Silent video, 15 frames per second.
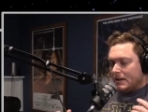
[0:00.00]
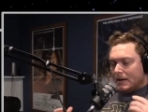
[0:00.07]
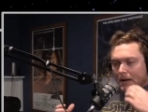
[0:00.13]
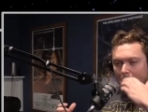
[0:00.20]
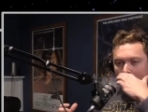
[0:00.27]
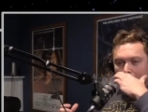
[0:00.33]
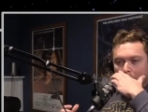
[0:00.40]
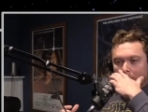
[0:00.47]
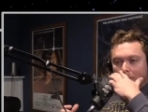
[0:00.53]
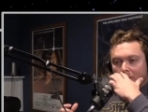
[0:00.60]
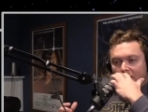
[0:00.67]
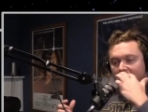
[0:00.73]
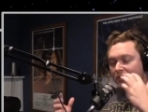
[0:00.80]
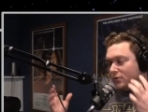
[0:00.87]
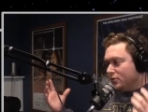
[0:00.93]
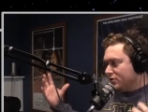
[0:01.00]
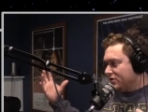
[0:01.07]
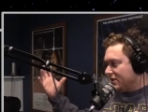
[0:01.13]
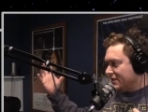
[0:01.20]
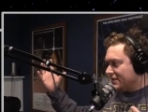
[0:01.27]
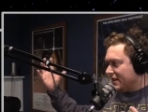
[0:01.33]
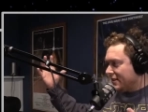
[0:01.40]
One of the coolest
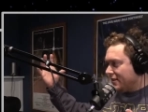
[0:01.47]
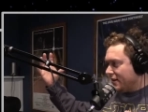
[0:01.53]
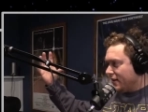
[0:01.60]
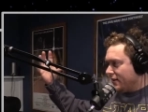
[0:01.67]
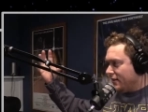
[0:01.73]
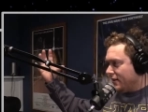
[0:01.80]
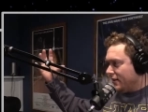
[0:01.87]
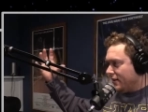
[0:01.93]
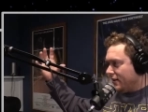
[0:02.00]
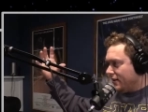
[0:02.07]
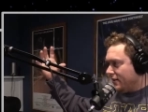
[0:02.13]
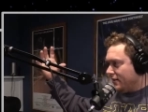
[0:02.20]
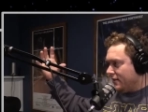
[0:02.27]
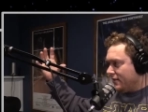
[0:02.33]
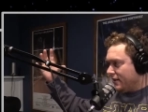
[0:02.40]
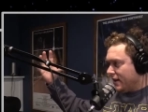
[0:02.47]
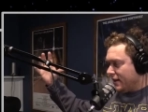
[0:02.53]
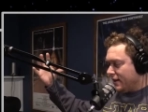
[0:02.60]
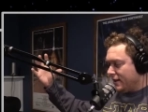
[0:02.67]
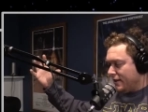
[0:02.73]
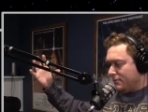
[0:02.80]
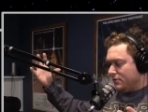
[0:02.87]
things I thought, kind
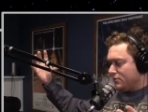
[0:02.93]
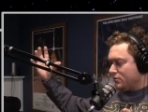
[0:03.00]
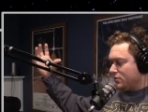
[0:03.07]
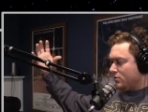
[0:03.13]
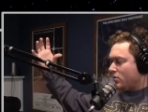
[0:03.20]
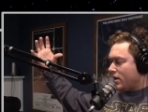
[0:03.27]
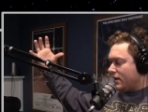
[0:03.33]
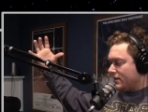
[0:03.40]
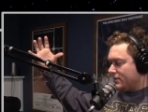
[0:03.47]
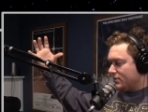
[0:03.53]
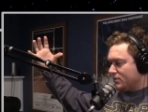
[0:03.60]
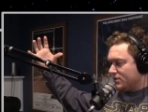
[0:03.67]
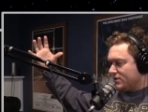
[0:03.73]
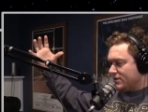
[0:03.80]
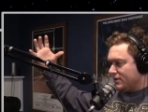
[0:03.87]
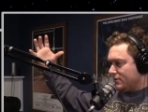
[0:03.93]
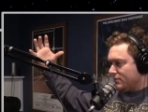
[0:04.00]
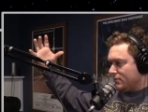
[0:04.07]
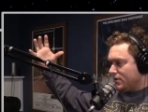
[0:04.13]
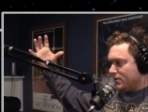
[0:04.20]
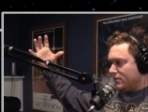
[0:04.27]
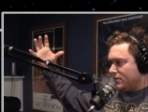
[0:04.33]
of imagery wise, was
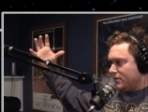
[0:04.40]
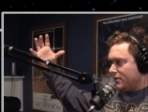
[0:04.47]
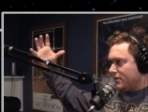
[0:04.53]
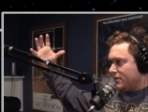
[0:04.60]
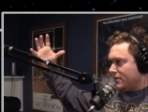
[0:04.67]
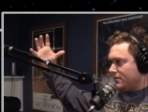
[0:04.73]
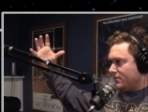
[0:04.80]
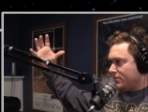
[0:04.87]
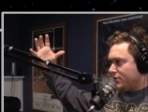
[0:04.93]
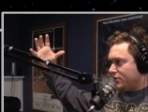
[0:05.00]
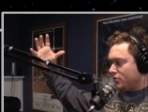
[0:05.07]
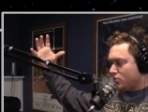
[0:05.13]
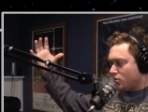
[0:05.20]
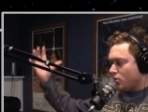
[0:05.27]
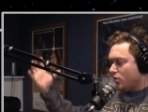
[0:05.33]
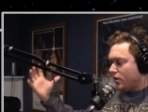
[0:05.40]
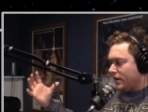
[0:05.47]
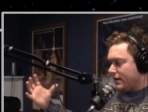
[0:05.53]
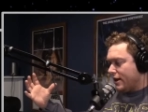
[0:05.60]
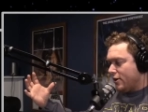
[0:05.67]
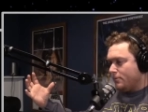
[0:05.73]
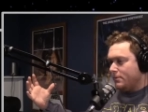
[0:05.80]
the
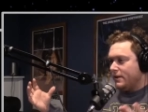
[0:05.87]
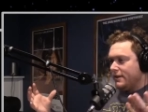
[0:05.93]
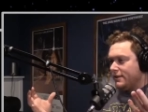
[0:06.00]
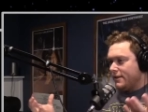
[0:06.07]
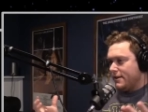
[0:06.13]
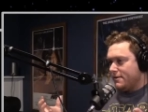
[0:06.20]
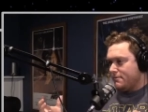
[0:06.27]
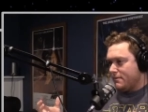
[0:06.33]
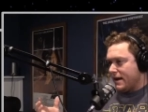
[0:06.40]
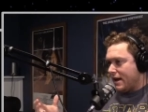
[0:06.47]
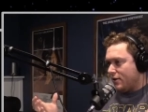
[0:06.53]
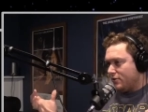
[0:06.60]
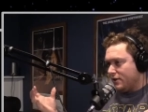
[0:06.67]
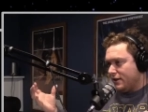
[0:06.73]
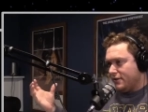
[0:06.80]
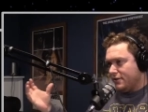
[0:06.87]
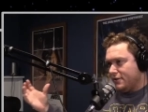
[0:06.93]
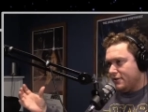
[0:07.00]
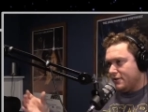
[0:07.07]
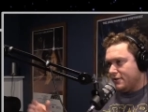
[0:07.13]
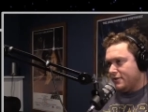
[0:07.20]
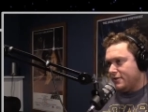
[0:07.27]
droid helping them out in
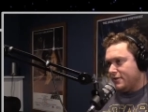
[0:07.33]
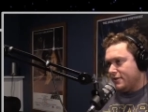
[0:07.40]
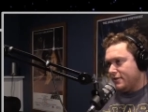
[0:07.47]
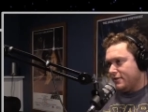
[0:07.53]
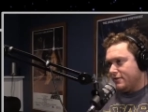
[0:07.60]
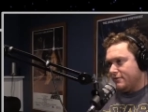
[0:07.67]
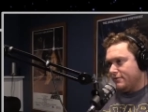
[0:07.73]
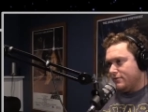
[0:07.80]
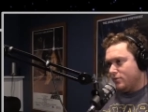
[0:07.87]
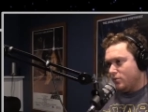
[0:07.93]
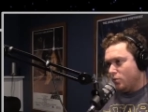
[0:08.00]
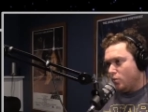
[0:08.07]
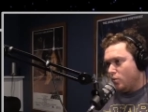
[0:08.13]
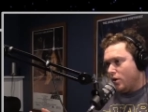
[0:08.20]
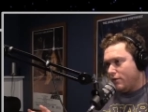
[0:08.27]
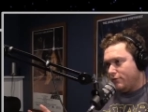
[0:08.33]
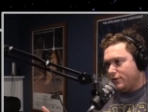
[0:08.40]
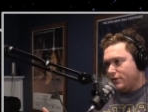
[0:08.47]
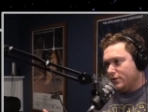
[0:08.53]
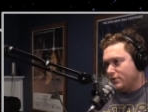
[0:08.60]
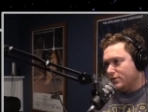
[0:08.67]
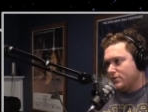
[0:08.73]
the wet
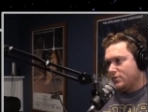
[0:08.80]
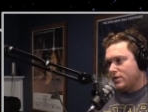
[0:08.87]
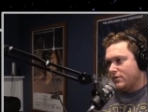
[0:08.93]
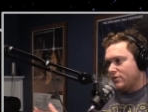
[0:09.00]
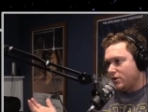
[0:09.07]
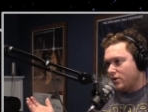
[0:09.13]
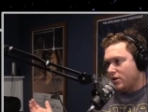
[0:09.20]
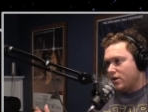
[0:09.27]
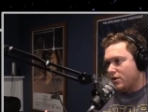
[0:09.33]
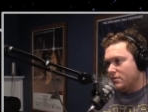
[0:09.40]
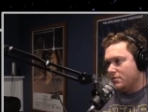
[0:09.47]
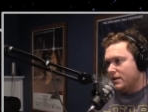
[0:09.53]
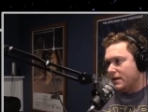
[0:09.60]
fields, whatever you call them.